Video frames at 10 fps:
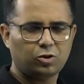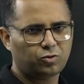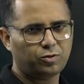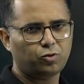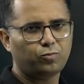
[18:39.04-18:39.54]

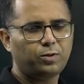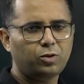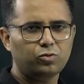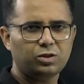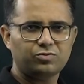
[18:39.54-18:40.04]
So, when rupee
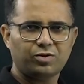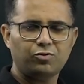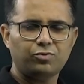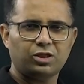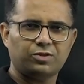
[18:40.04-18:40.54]
loses
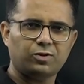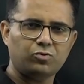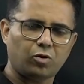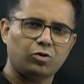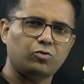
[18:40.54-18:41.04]
value with respect
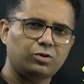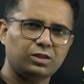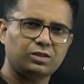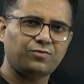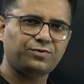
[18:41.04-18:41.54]
to all goods
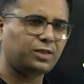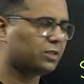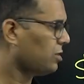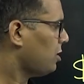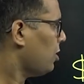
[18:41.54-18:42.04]
and
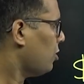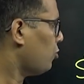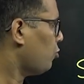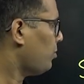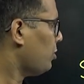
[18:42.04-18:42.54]
services,
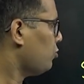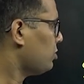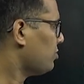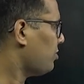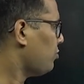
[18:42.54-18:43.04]
rupee
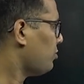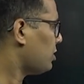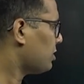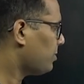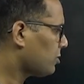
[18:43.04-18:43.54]
loses value with
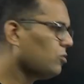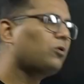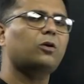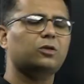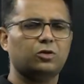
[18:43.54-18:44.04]
respect to
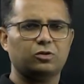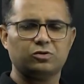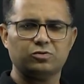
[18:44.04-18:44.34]
dollars.